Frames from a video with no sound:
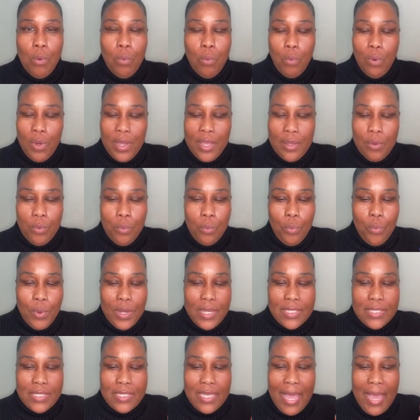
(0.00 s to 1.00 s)

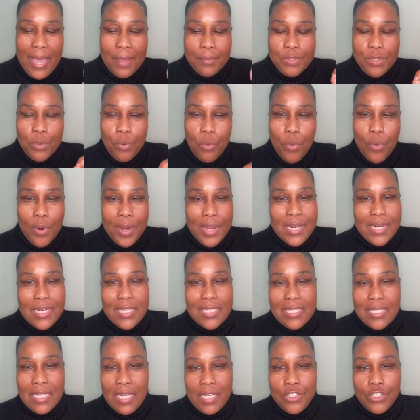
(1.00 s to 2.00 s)
what types of
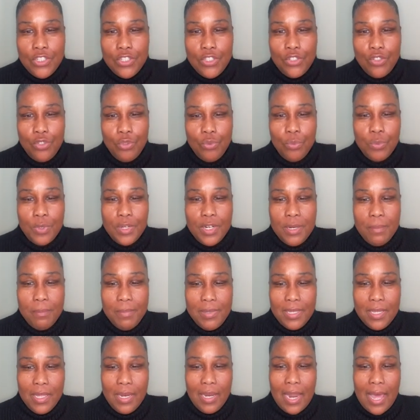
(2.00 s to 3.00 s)
organizations you want to
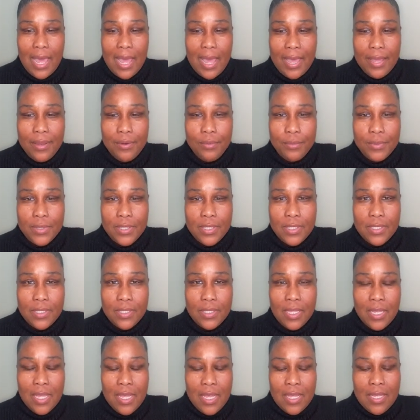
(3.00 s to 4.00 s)
be aligned with.